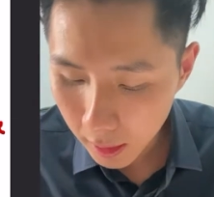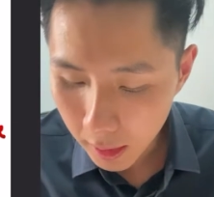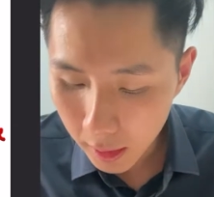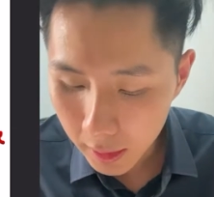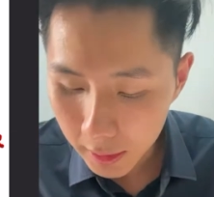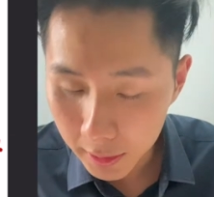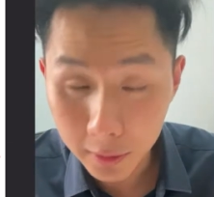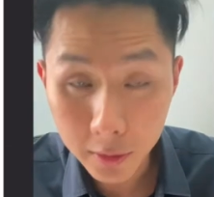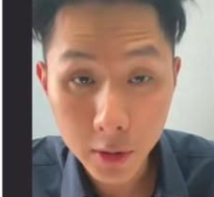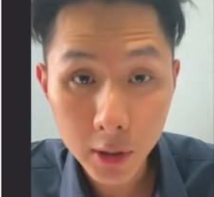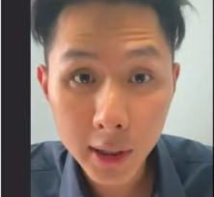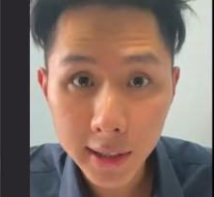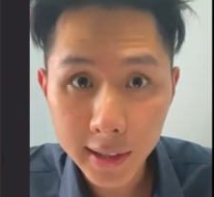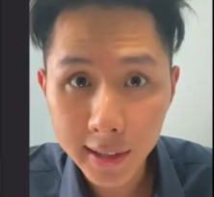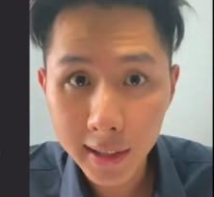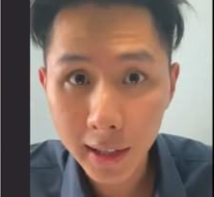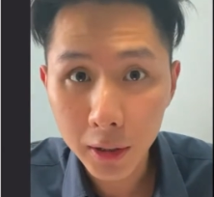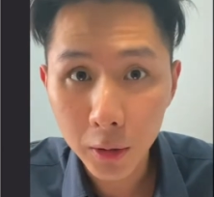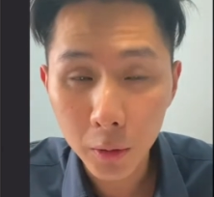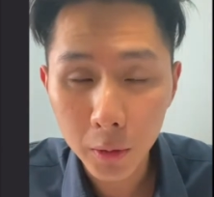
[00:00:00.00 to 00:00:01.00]
So just a
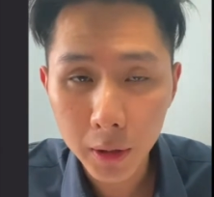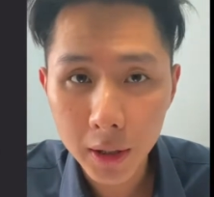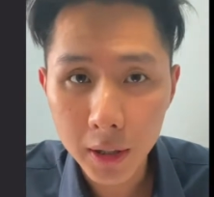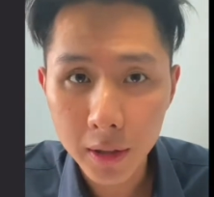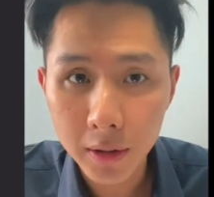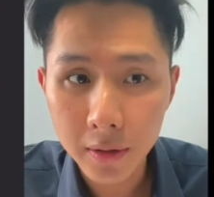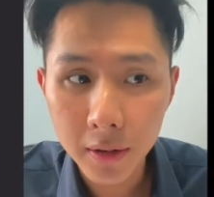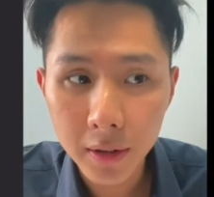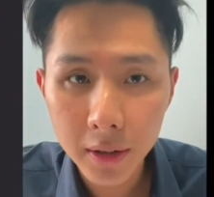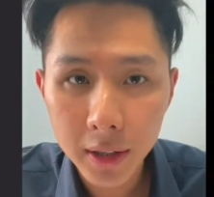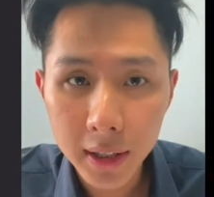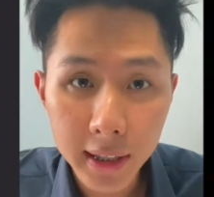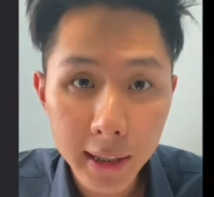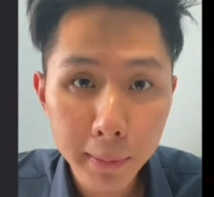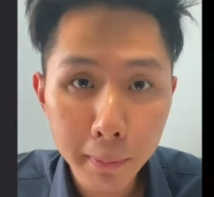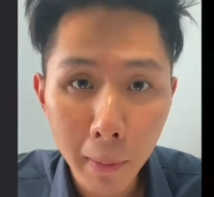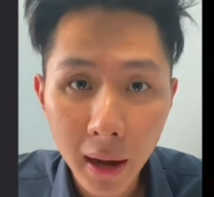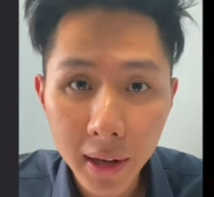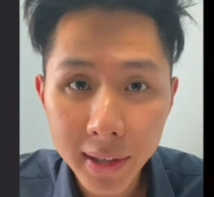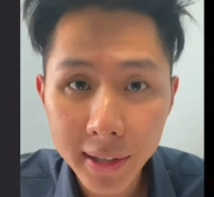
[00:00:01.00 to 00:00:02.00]
side note here, these
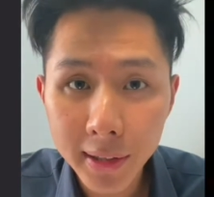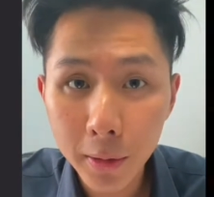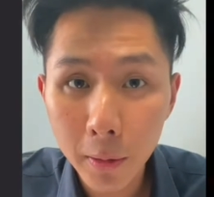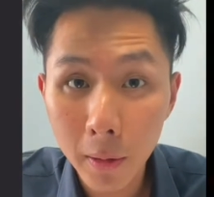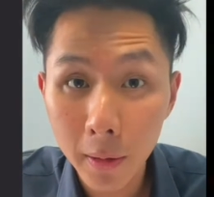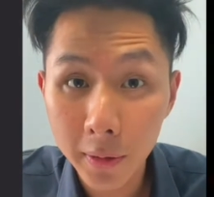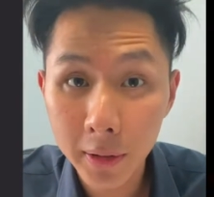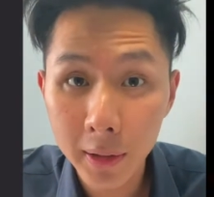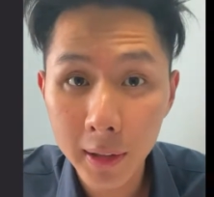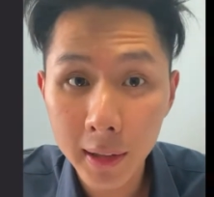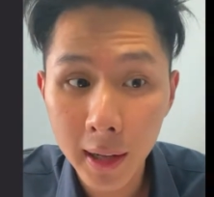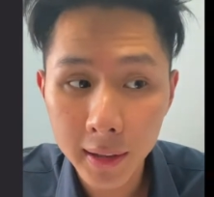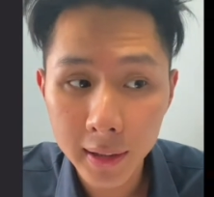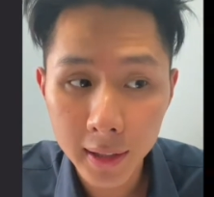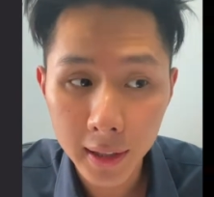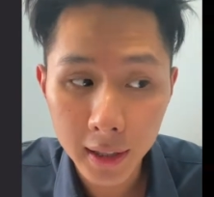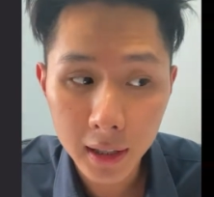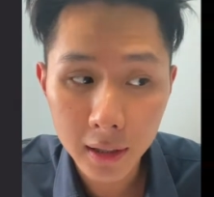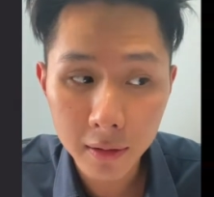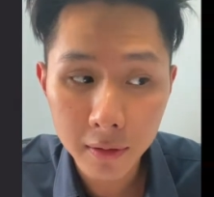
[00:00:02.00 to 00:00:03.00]
past year questions are
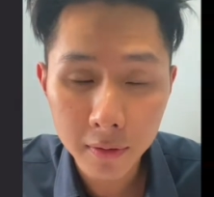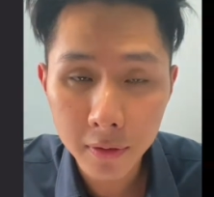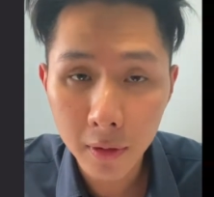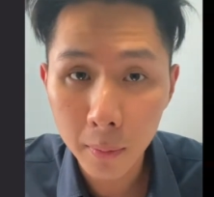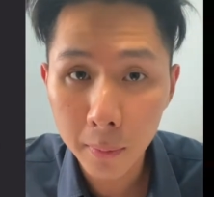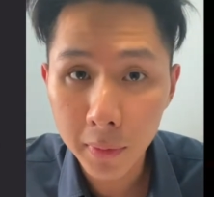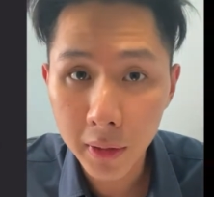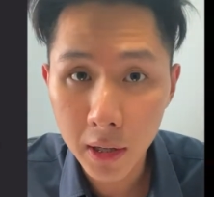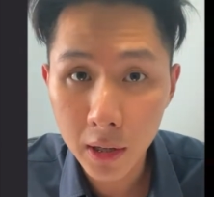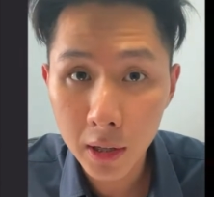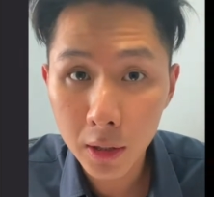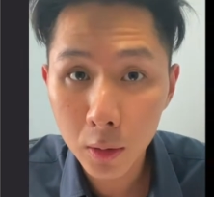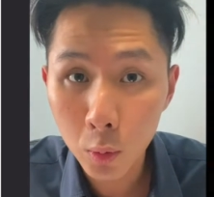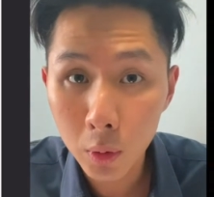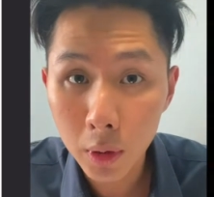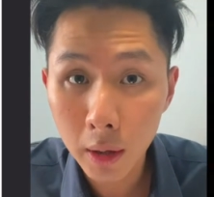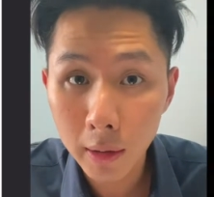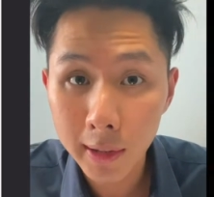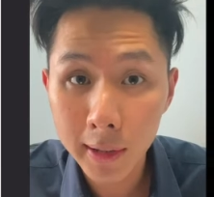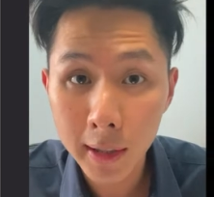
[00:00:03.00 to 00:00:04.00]
taken from the year
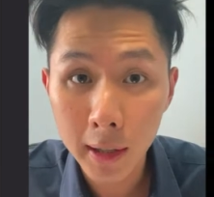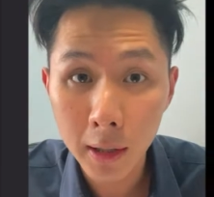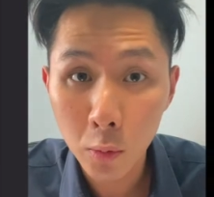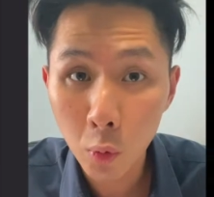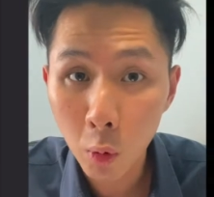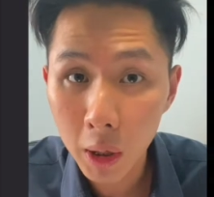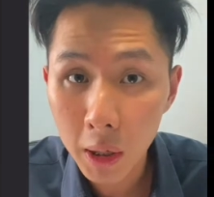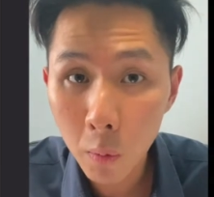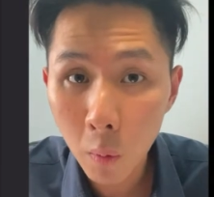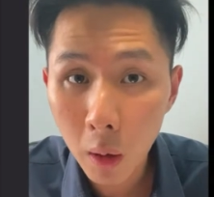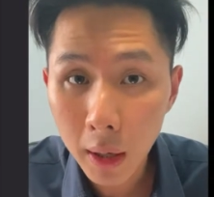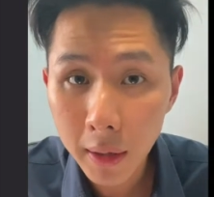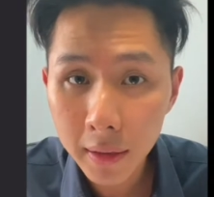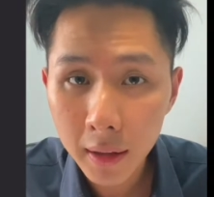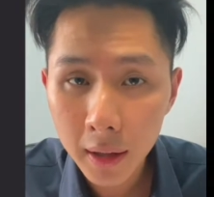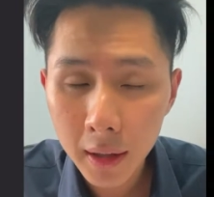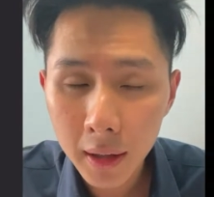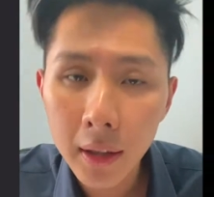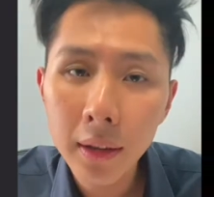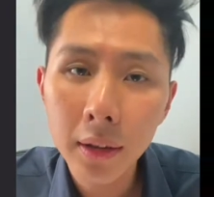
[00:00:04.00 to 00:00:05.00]
2021
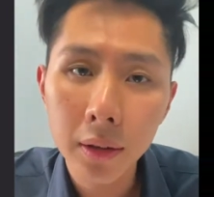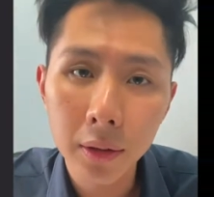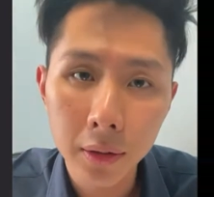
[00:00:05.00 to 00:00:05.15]
to